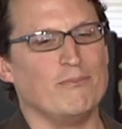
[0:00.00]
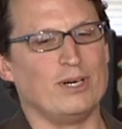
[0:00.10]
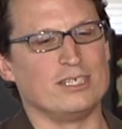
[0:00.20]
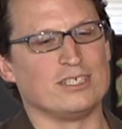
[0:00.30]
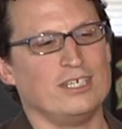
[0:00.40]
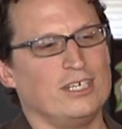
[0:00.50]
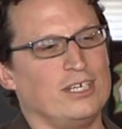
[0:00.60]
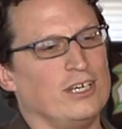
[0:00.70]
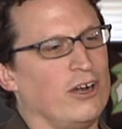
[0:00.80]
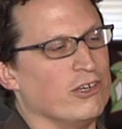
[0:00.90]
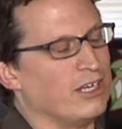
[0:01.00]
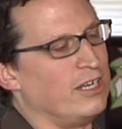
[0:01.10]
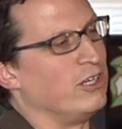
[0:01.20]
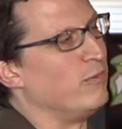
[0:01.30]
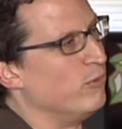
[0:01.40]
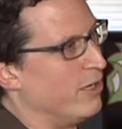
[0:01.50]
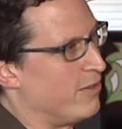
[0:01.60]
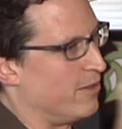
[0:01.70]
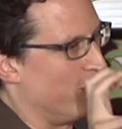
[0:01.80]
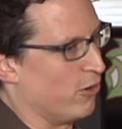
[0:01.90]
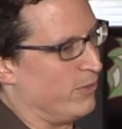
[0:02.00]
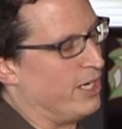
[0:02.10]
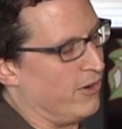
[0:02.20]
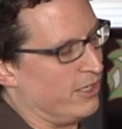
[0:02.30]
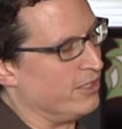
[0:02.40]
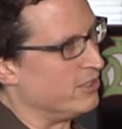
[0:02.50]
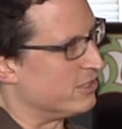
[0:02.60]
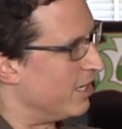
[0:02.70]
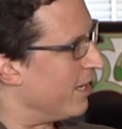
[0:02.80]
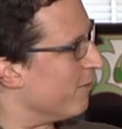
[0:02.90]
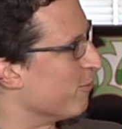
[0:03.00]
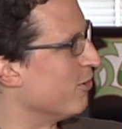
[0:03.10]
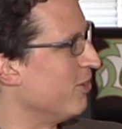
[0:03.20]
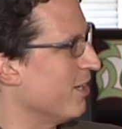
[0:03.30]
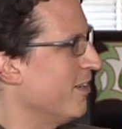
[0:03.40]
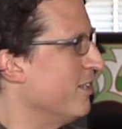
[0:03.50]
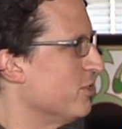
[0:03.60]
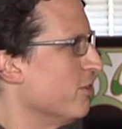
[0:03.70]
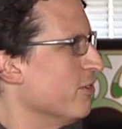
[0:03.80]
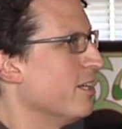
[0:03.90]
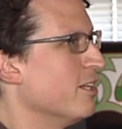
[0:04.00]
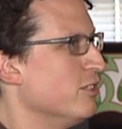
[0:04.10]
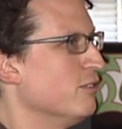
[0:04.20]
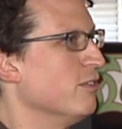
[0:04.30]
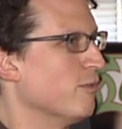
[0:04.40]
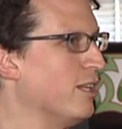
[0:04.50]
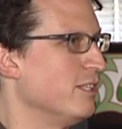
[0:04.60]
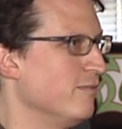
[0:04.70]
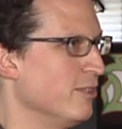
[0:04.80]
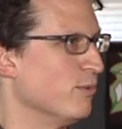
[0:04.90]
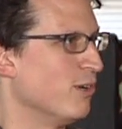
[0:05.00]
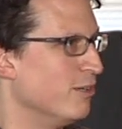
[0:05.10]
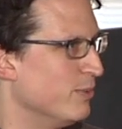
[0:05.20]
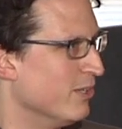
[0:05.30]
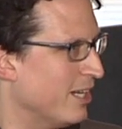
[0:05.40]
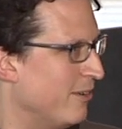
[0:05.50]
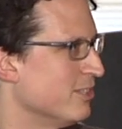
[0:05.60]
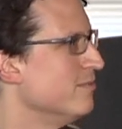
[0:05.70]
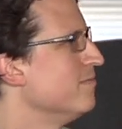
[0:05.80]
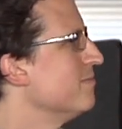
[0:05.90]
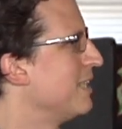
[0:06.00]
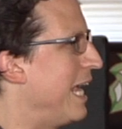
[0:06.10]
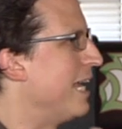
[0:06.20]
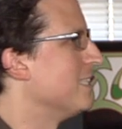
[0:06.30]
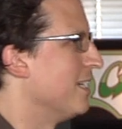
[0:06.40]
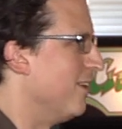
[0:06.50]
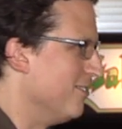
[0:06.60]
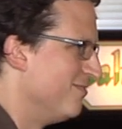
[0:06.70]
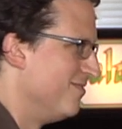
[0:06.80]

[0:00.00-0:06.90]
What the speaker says: But are you going to end up with urban areas and rural areas, or are they going to do a relatively broad build out? Can't tell.